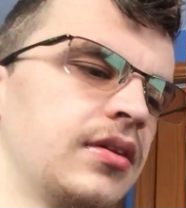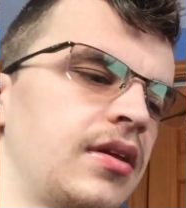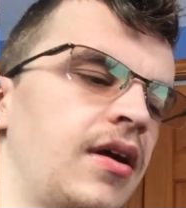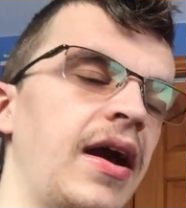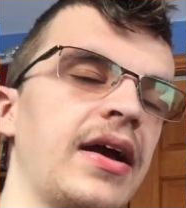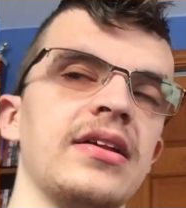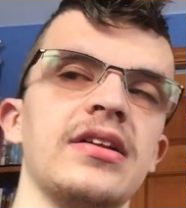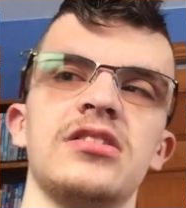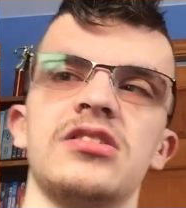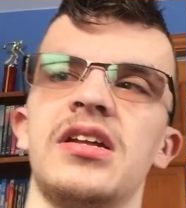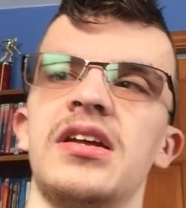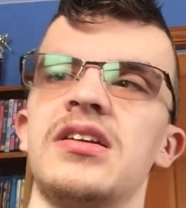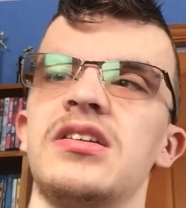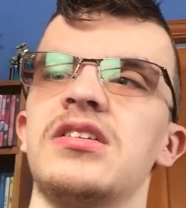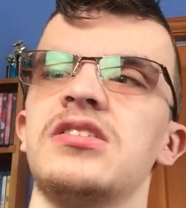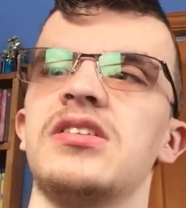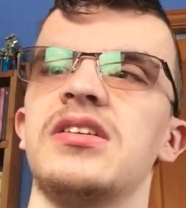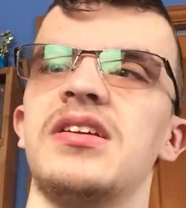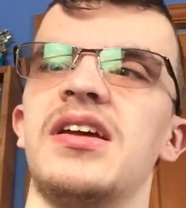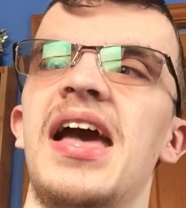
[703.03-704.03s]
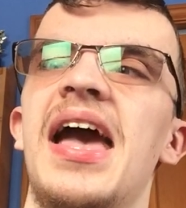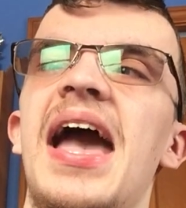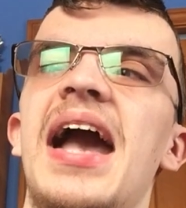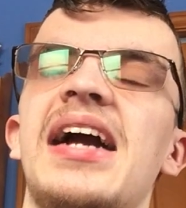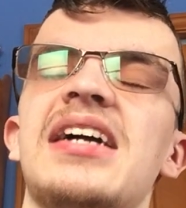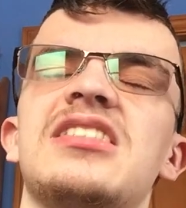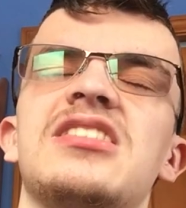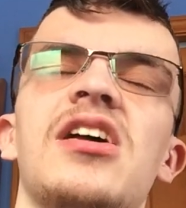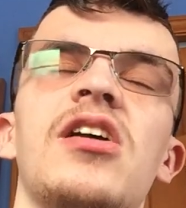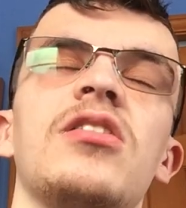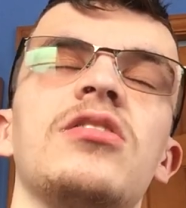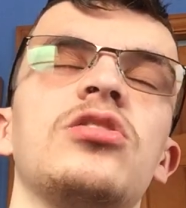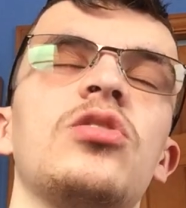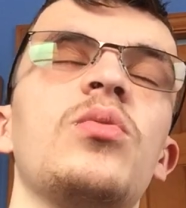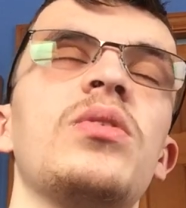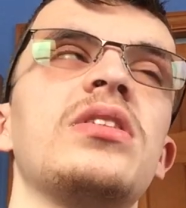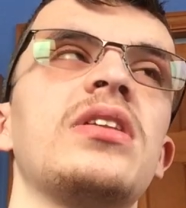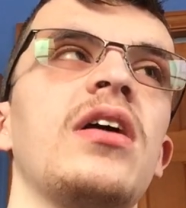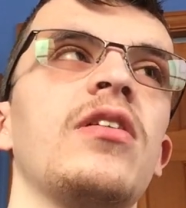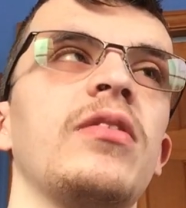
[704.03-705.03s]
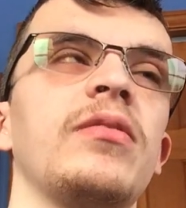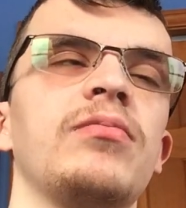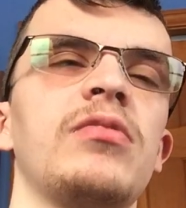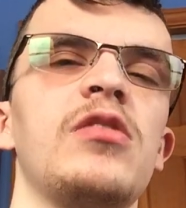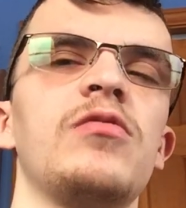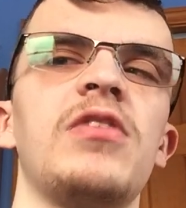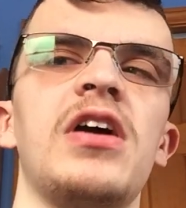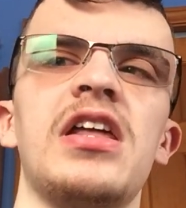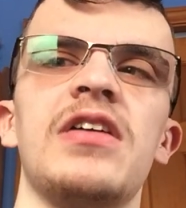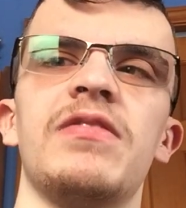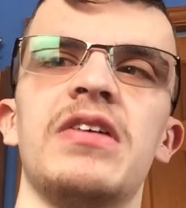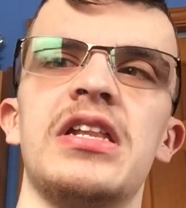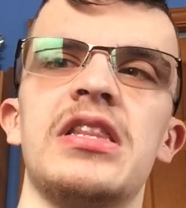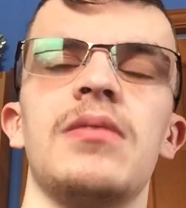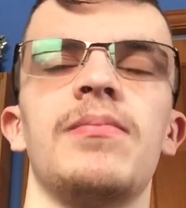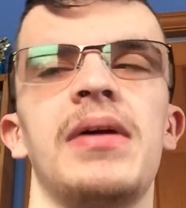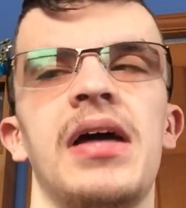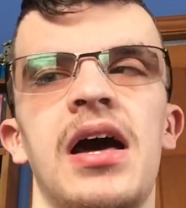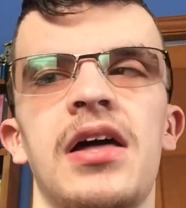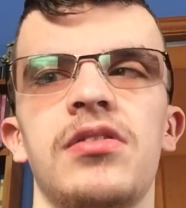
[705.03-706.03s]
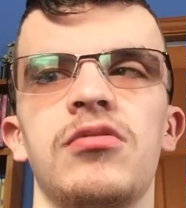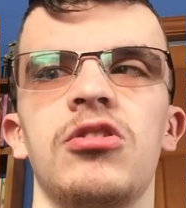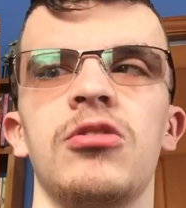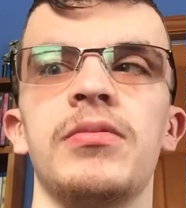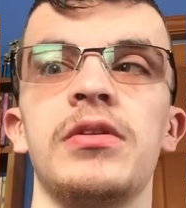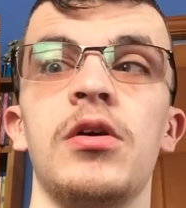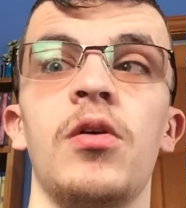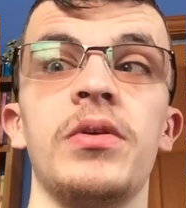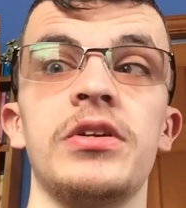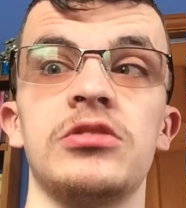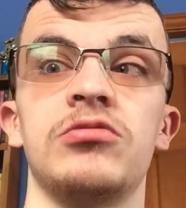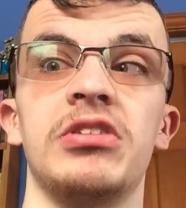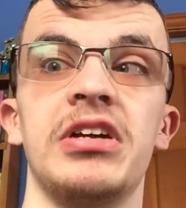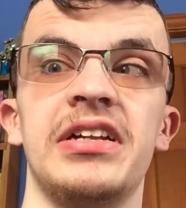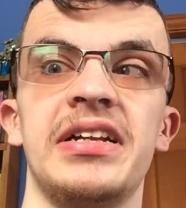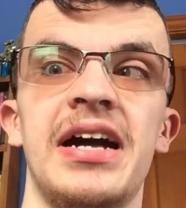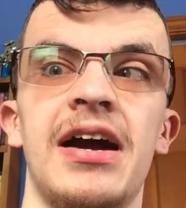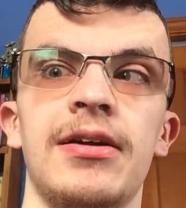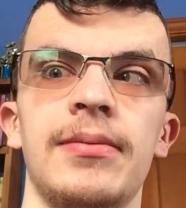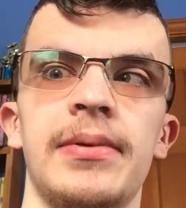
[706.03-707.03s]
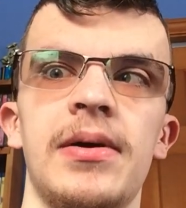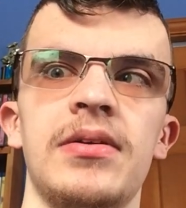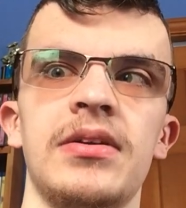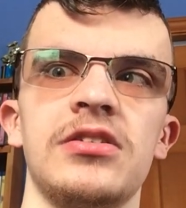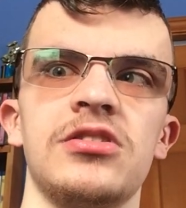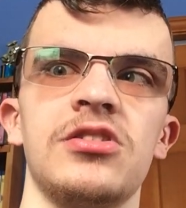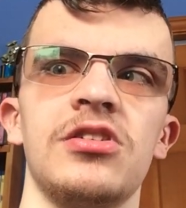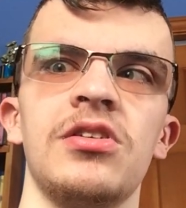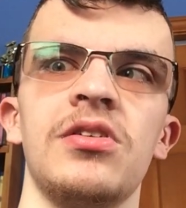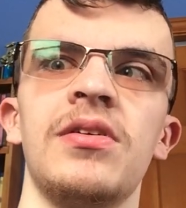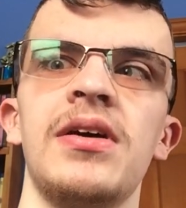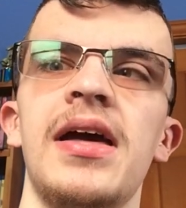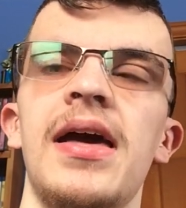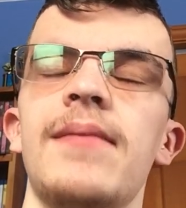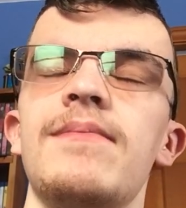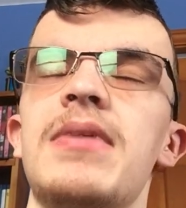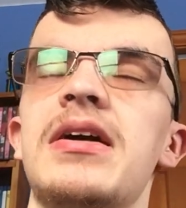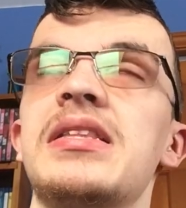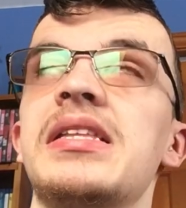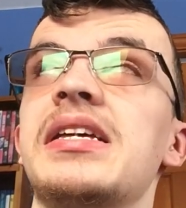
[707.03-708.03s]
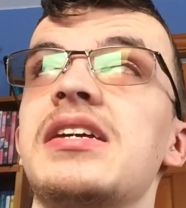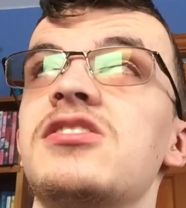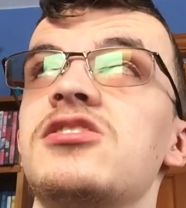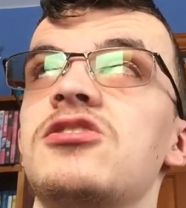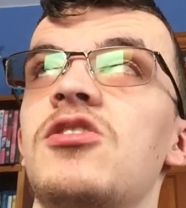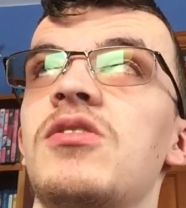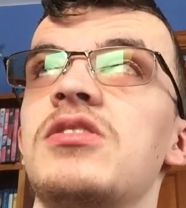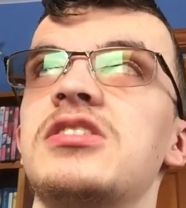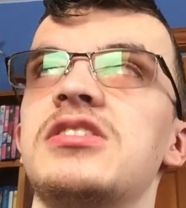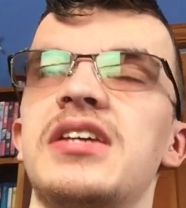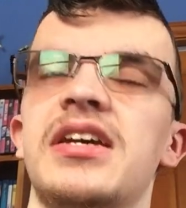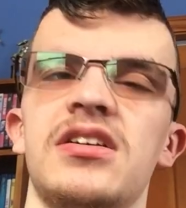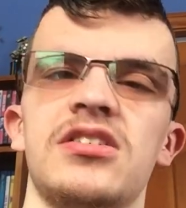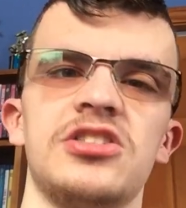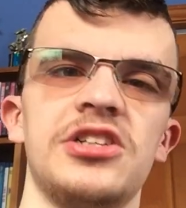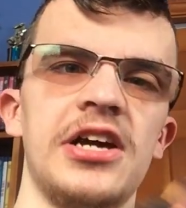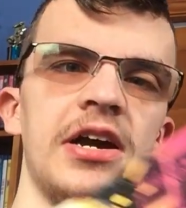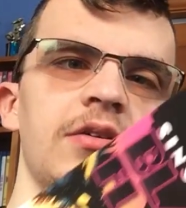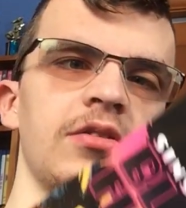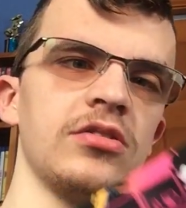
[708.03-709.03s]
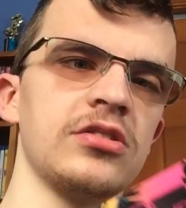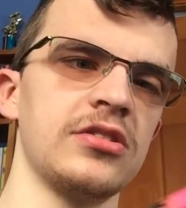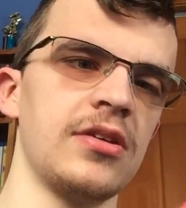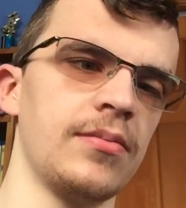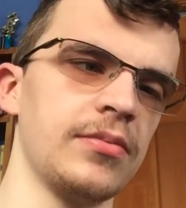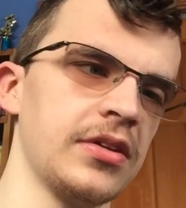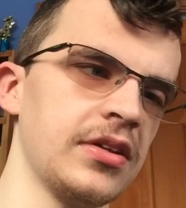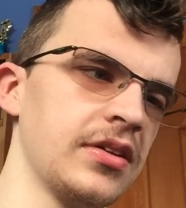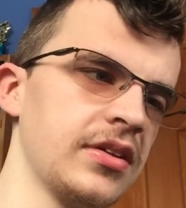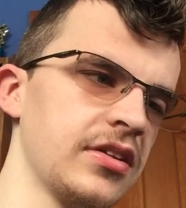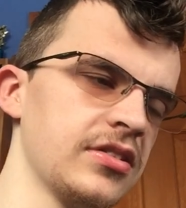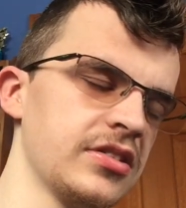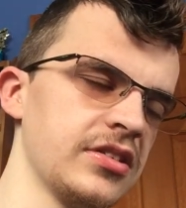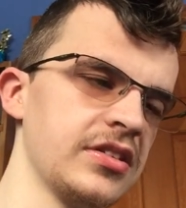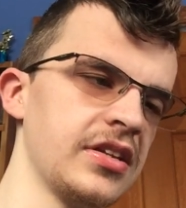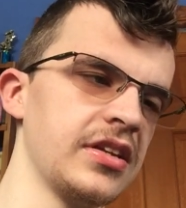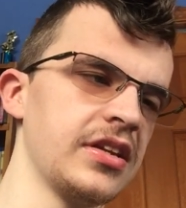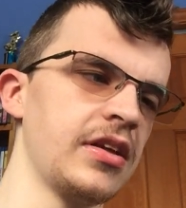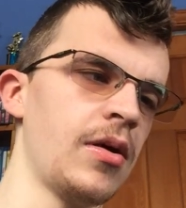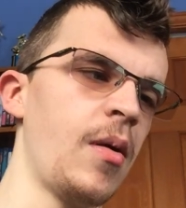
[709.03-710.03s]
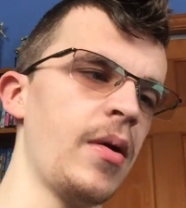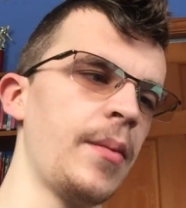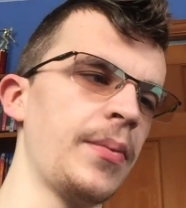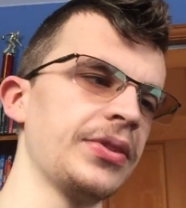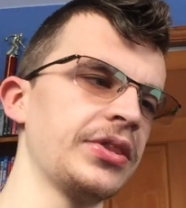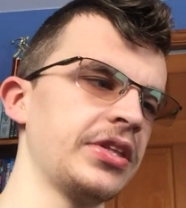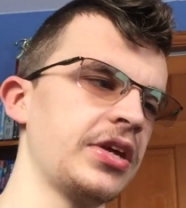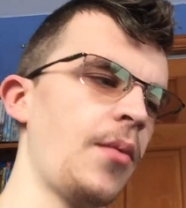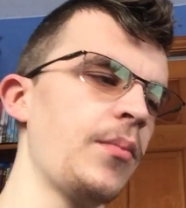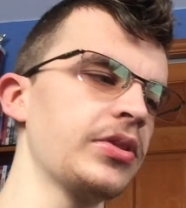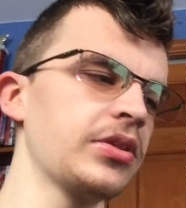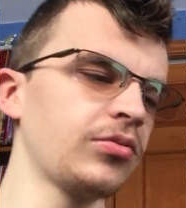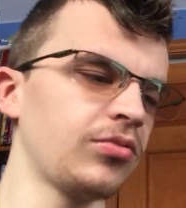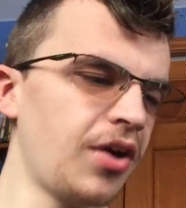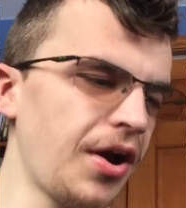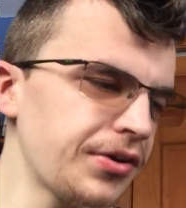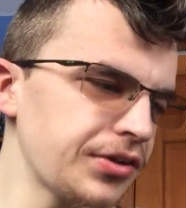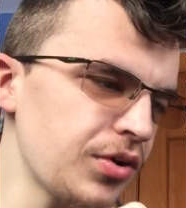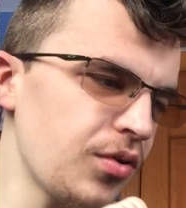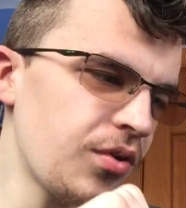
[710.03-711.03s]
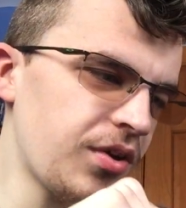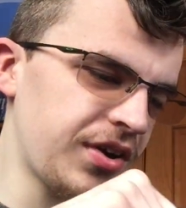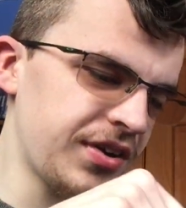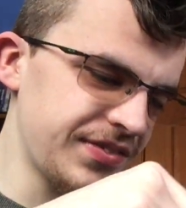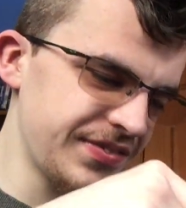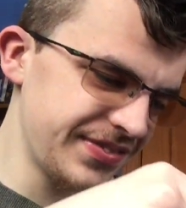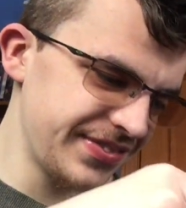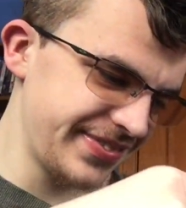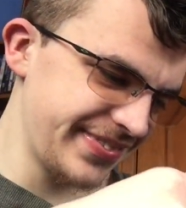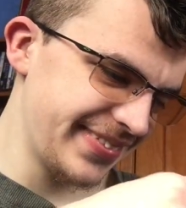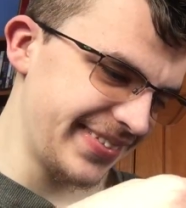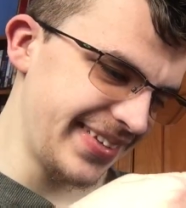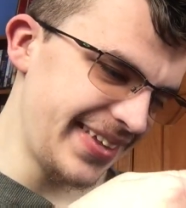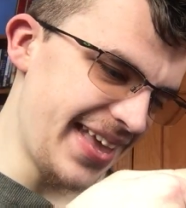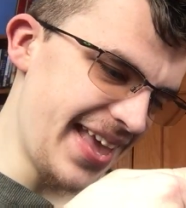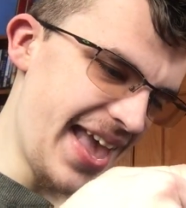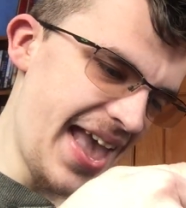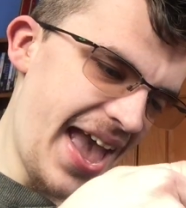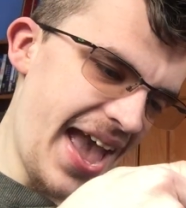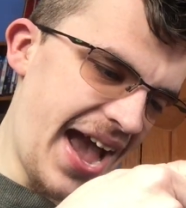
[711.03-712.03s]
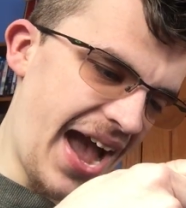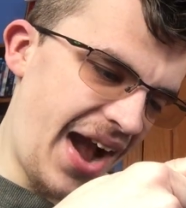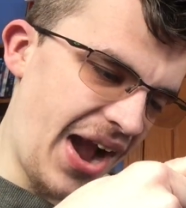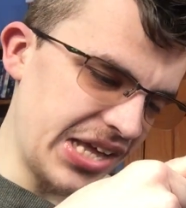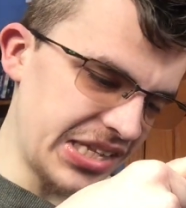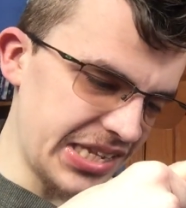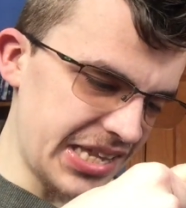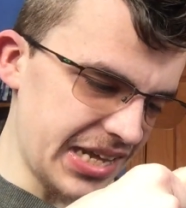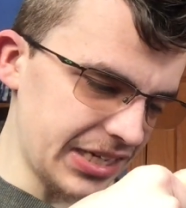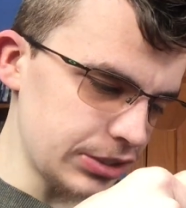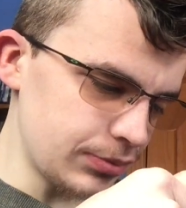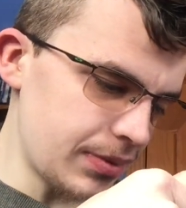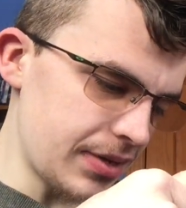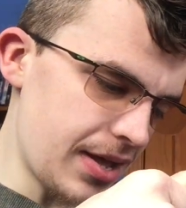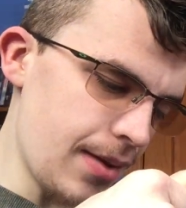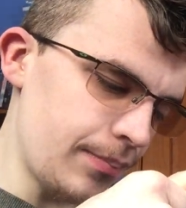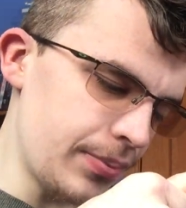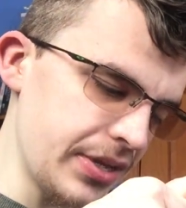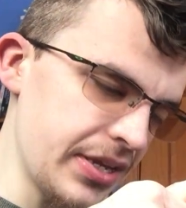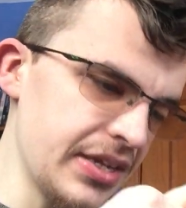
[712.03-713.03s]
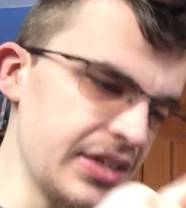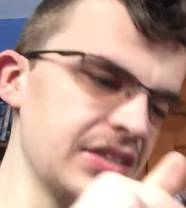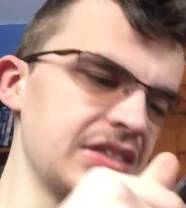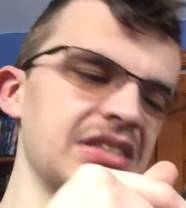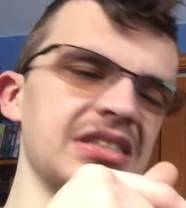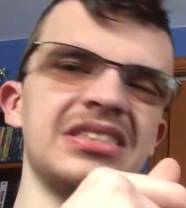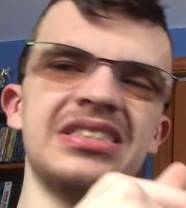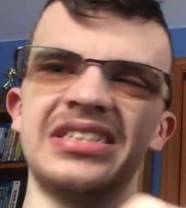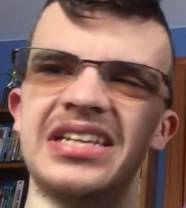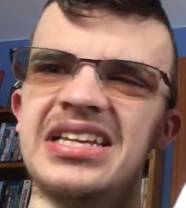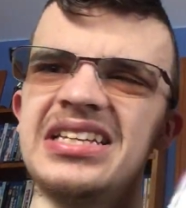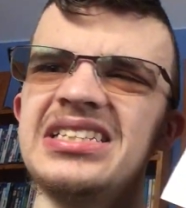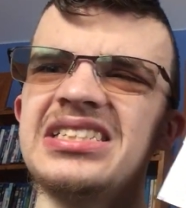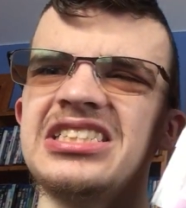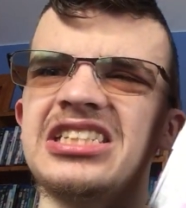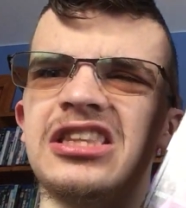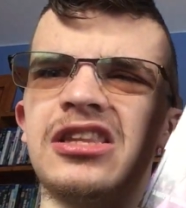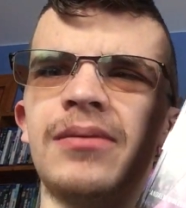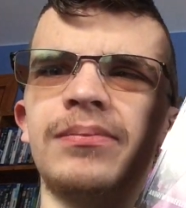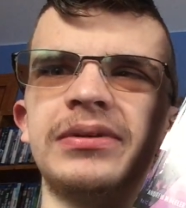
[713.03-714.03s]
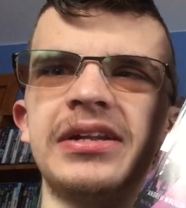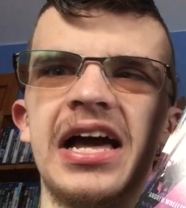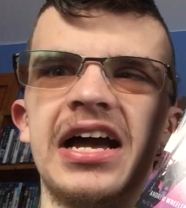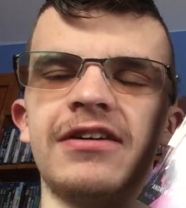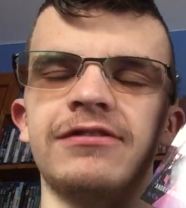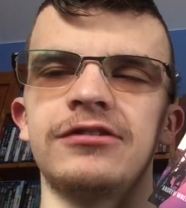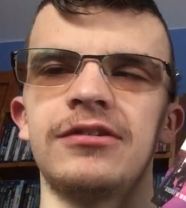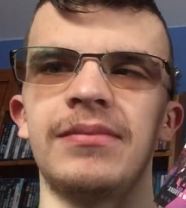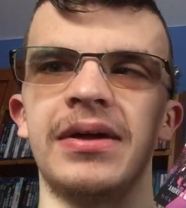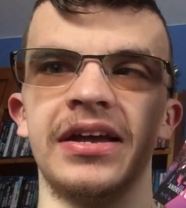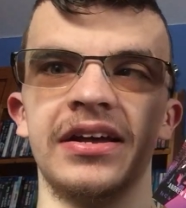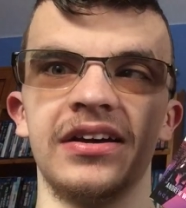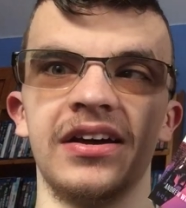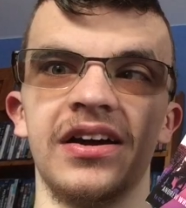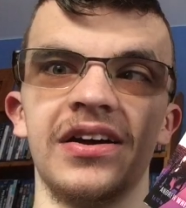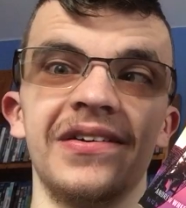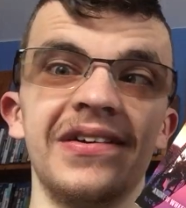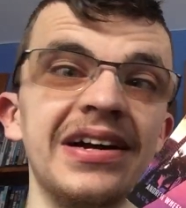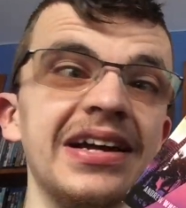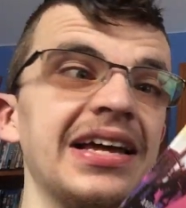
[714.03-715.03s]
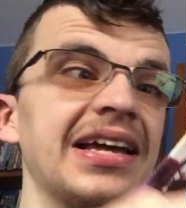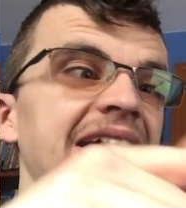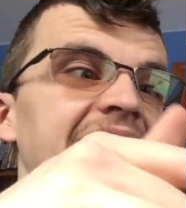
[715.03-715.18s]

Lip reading: Alright, he's gonna get his vacation. Because they're renovating the bathroom, and always really loud about it, too. I think he's going to take a shower or something. Because he opened the wrong door. Alright, the next one up is Sins of the Black Flamingo.